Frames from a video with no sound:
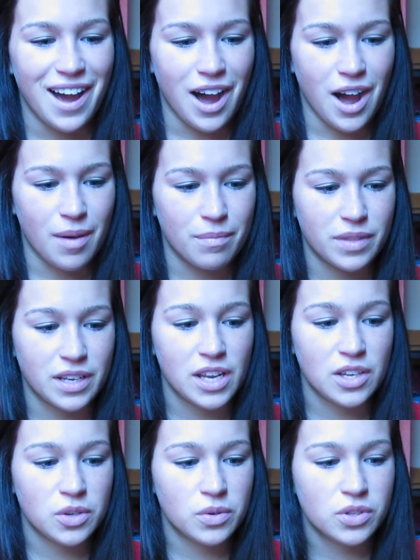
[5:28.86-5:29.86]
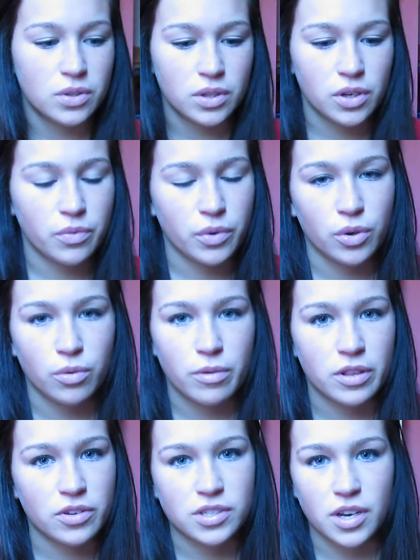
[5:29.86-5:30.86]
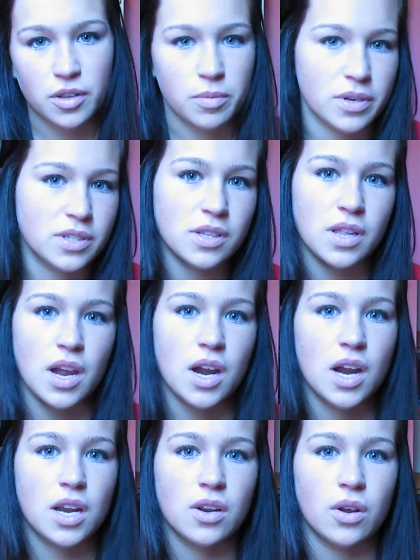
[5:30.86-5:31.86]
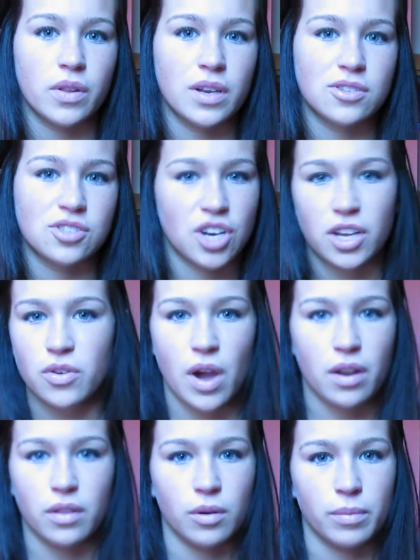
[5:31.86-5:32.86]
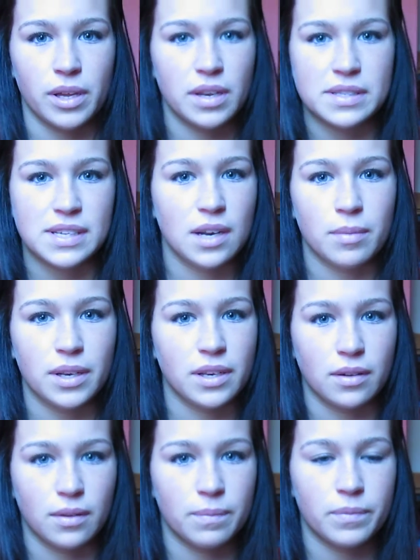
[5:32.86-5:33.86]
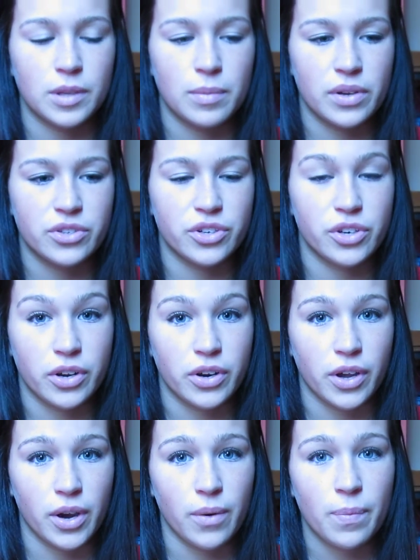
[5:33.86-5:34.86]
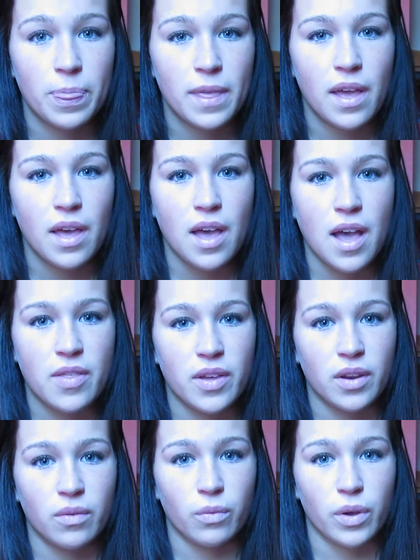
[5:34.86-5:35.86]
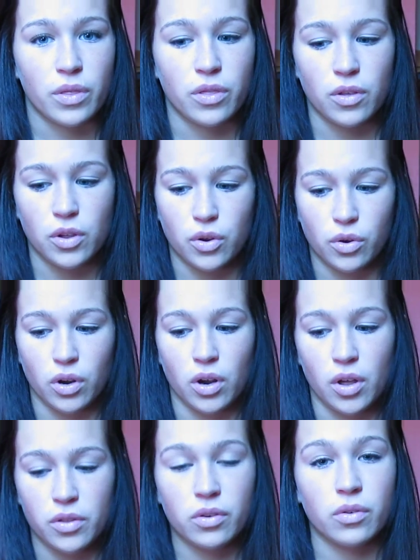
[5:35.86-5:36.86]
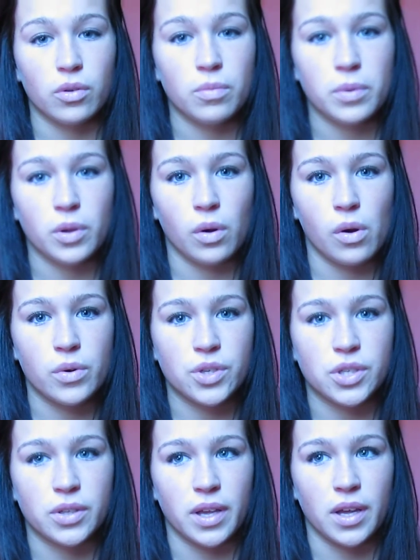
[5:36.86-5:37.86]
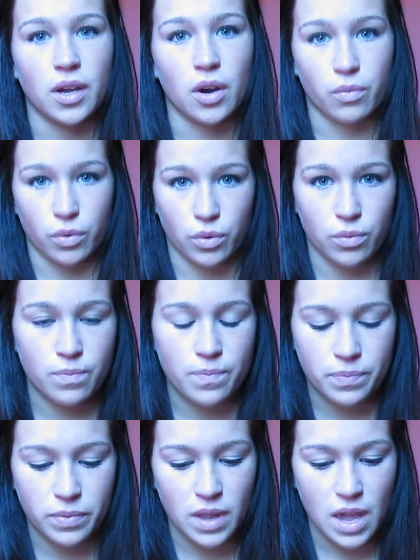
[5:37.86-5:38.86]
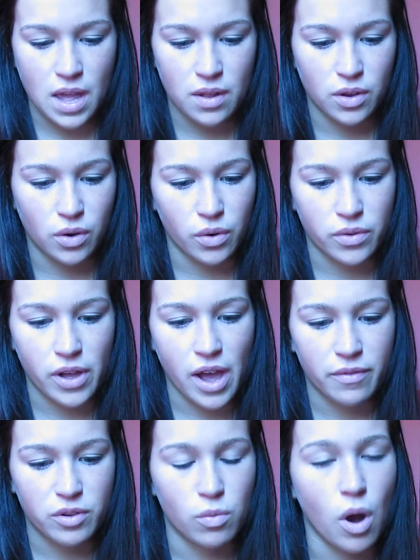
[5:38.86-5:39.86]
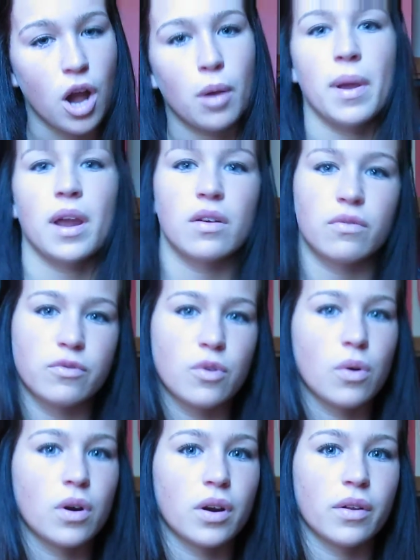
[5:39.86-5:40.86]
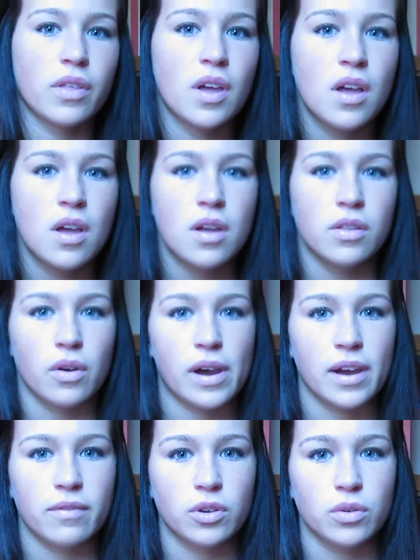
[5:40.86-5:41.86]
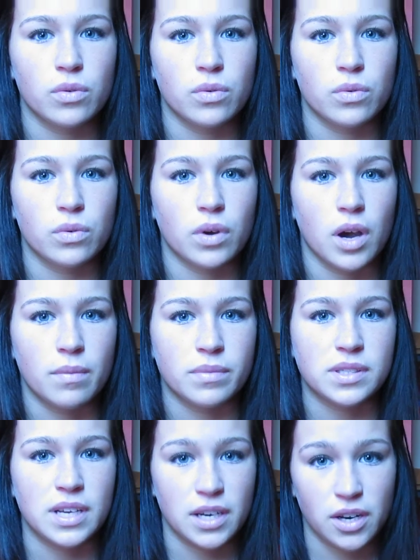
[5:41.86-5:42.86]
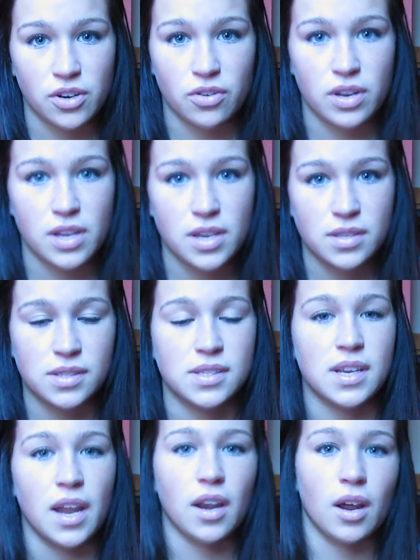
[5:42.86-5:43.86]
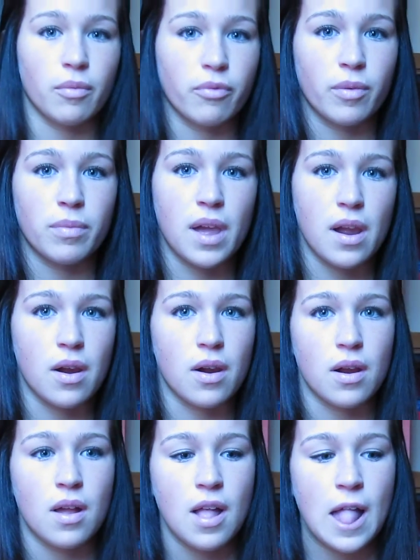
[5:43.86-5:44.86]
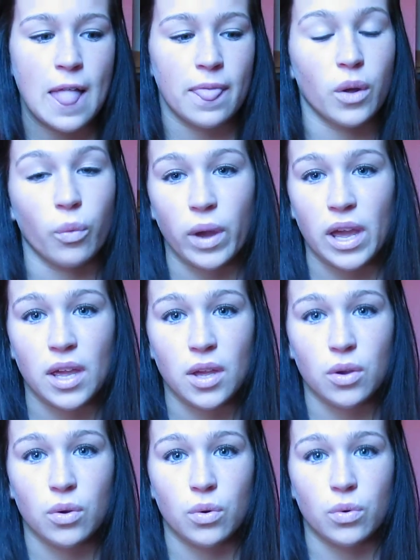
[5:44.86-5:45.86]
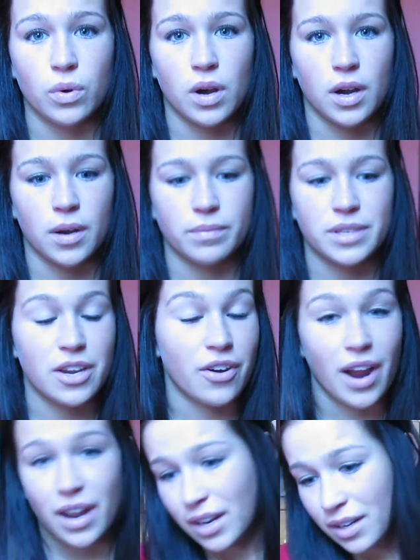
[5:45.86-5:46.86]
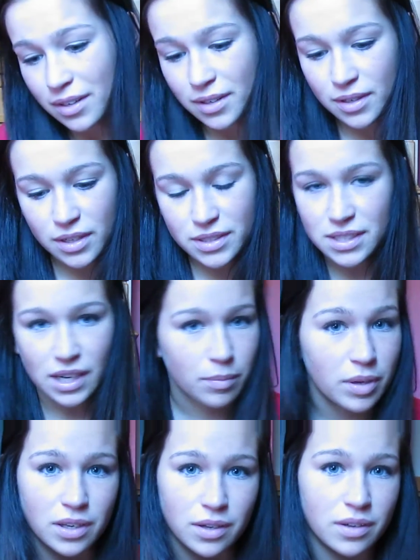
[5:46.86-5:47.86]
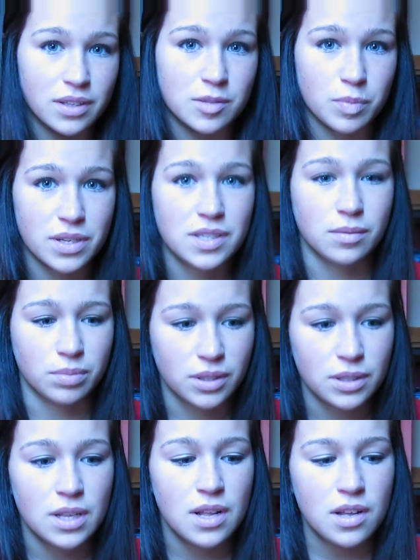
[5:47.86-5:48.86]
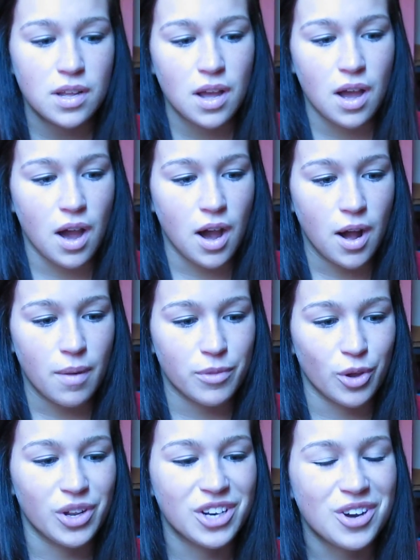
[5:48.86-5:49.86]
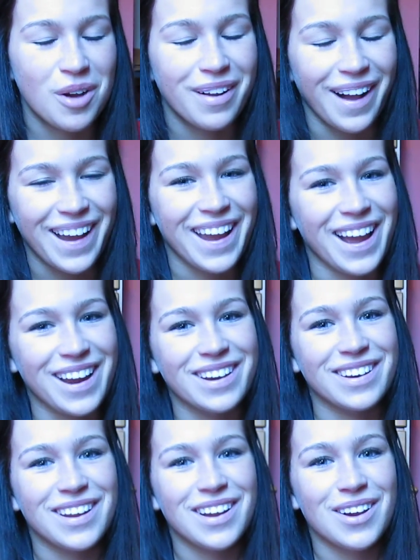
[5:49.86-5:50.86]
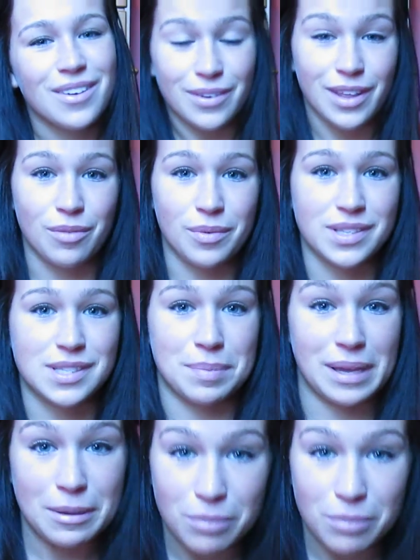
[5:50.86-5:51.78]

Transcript: They take you into a little room, and there's another person there, and they just check you out a little bit. It's not a big deal to make sure you're good to go. And then with your other group, you'll go into like a room, and they'll have you walk back and forth. They'll have you stand on your knees and stand up from there. They'll weigh you, take your height. It's not a big deal. It's pretty simple. The only trouble I had with was the peeing.